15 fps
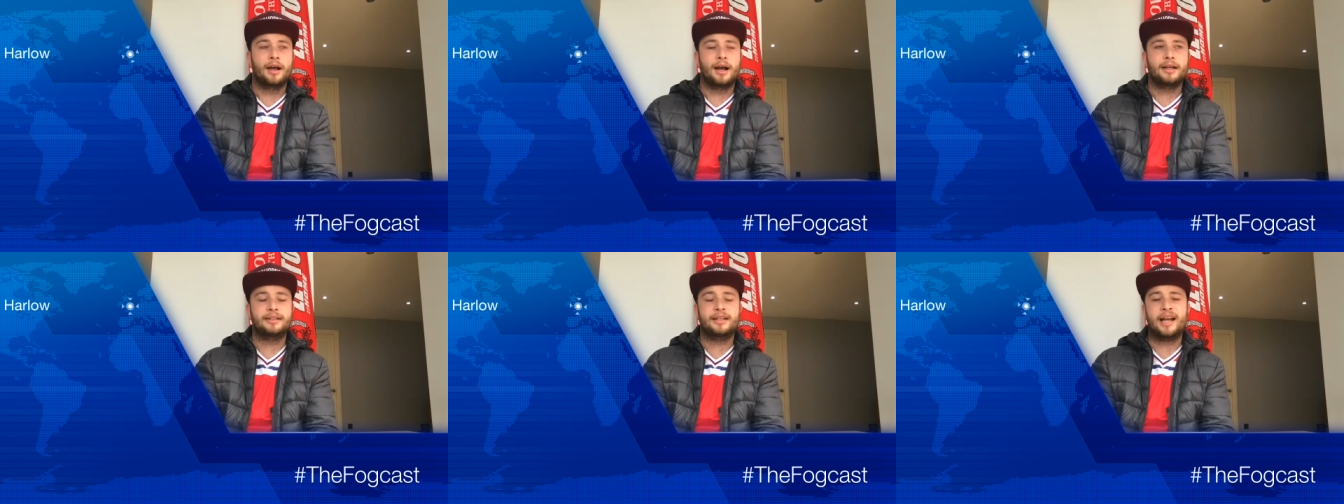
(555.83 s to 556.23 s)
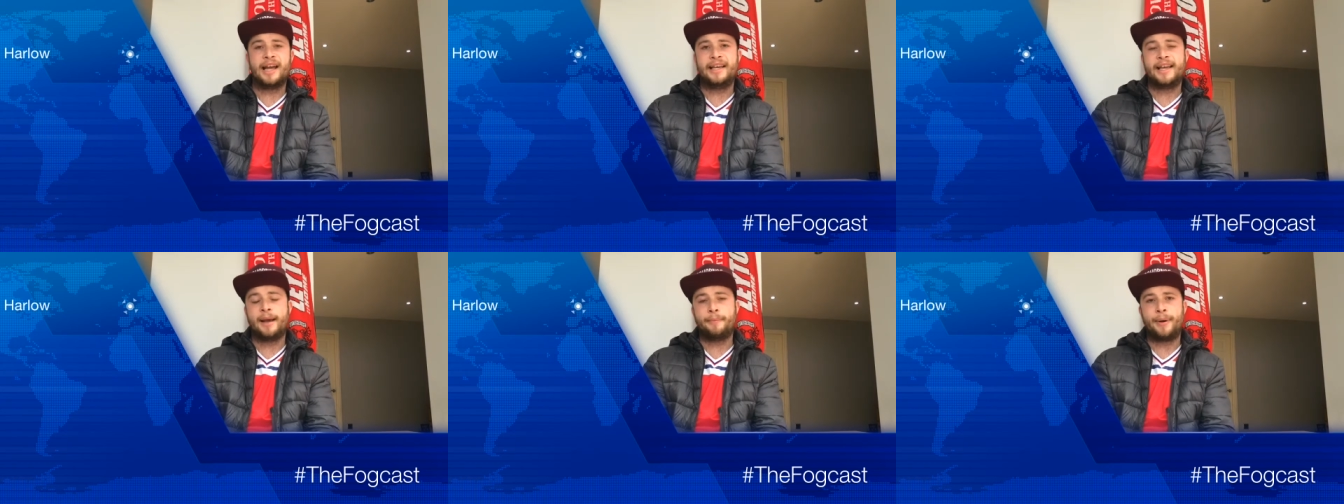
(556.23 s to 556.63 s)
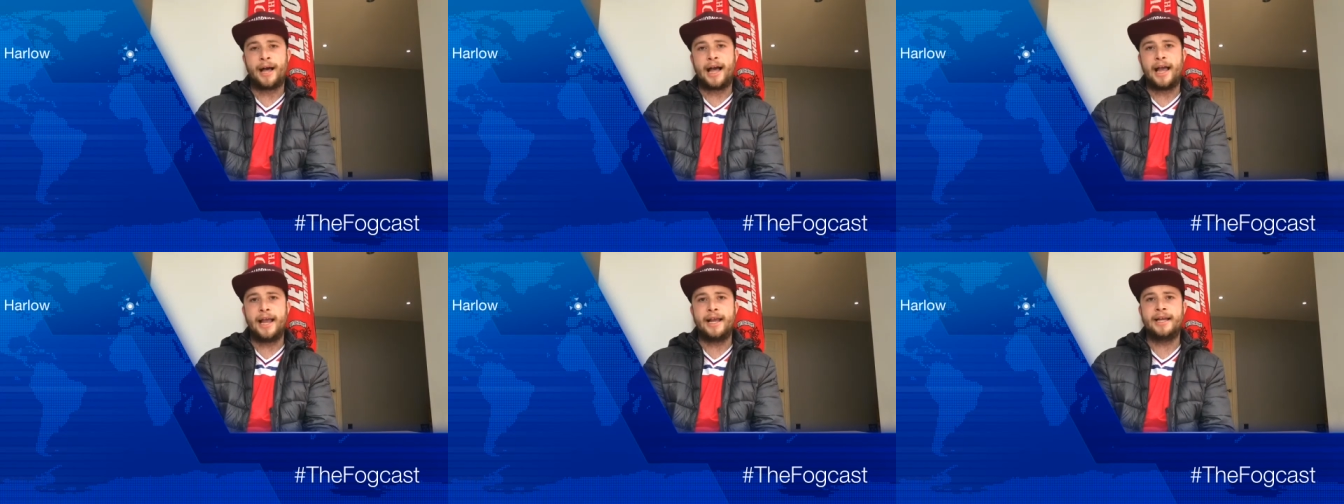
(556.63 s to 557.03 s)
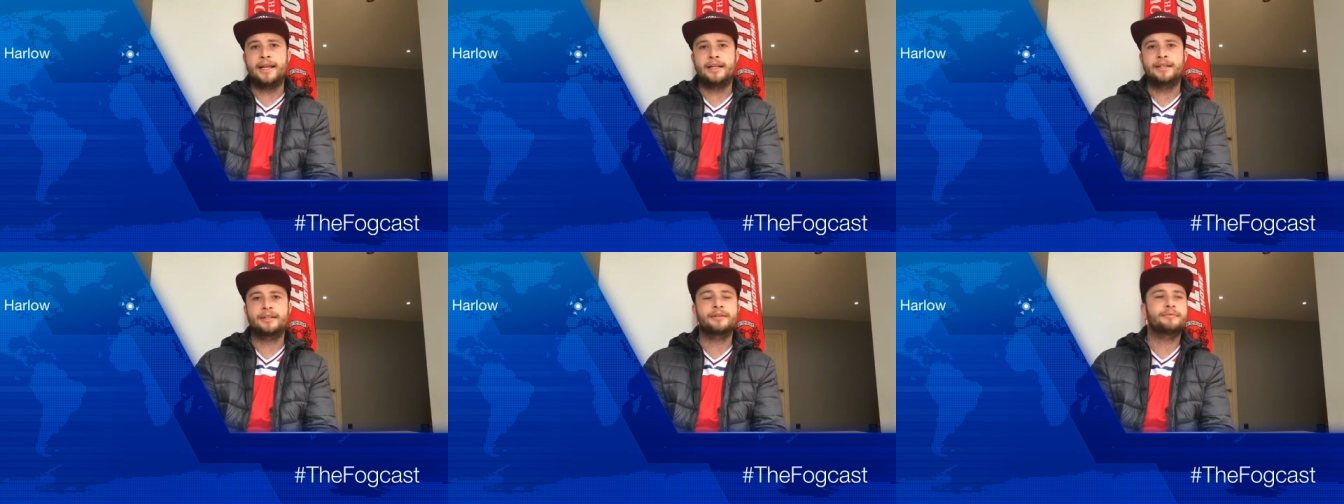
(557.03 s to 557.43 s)
And they get
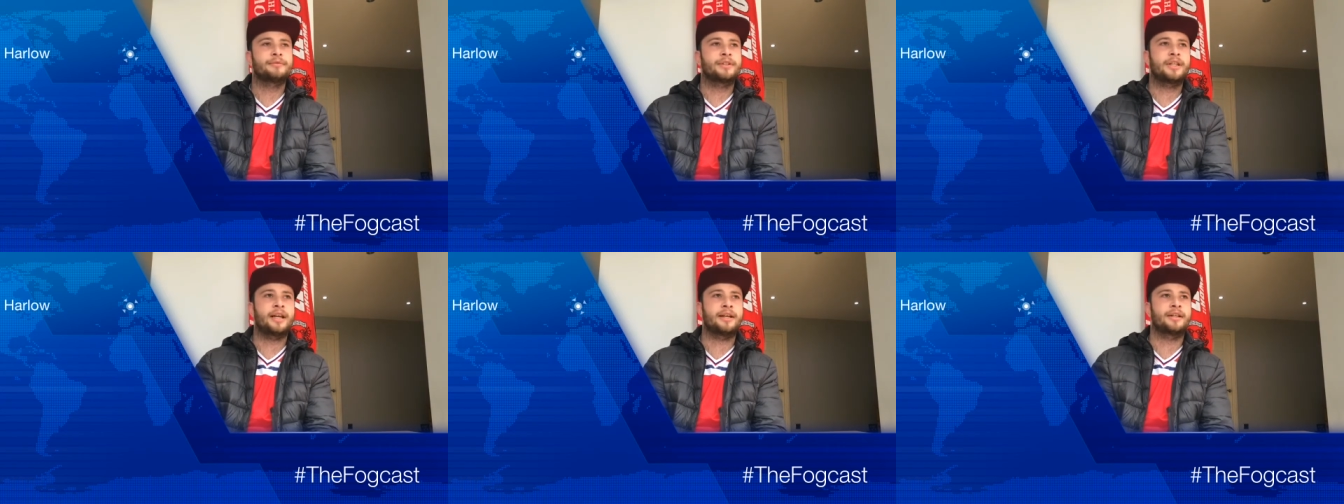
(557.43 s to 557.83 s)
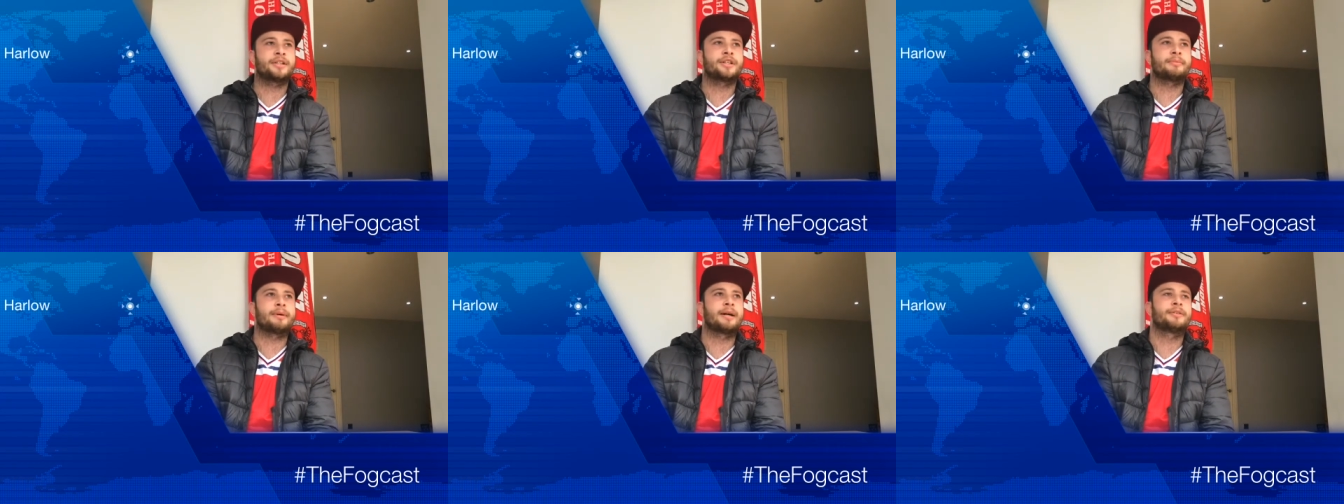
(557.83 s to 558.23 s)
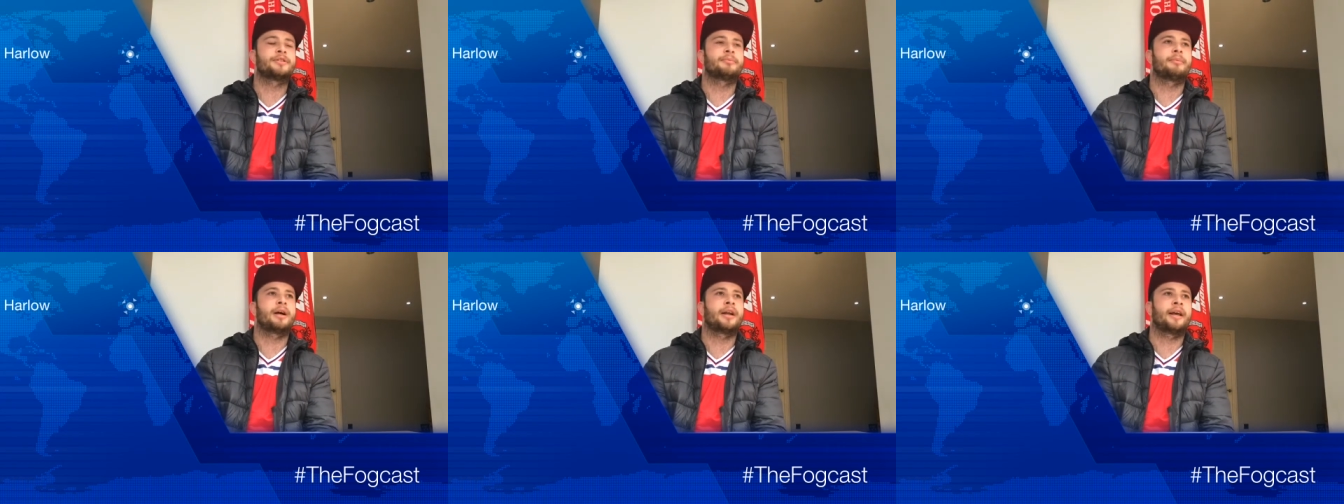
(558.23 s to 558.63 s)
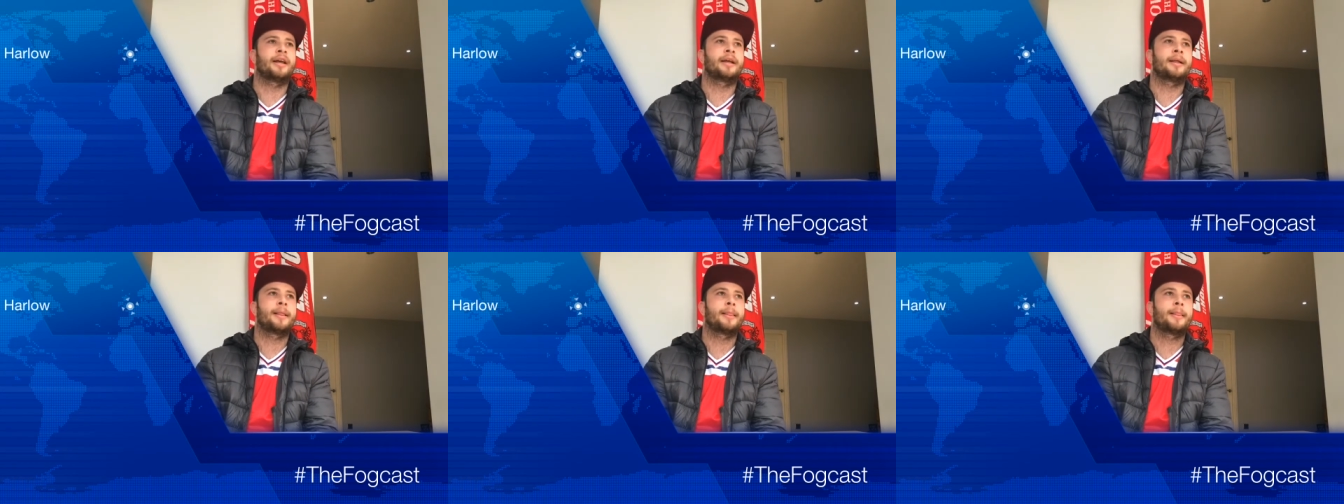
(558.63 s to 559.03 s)
paid ridiculous amounts of
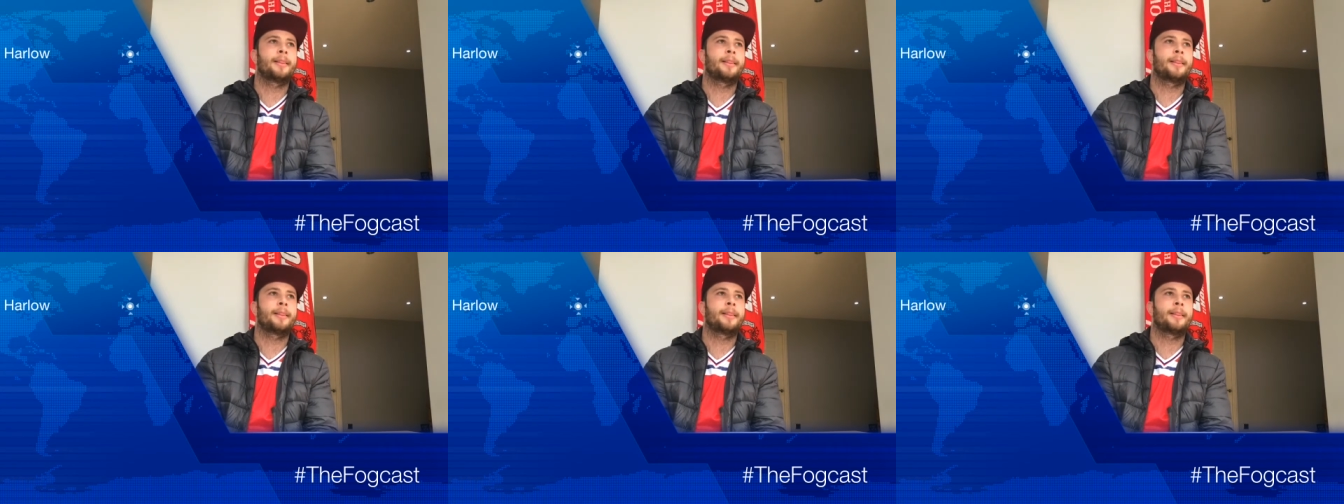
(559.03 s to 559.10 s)
money.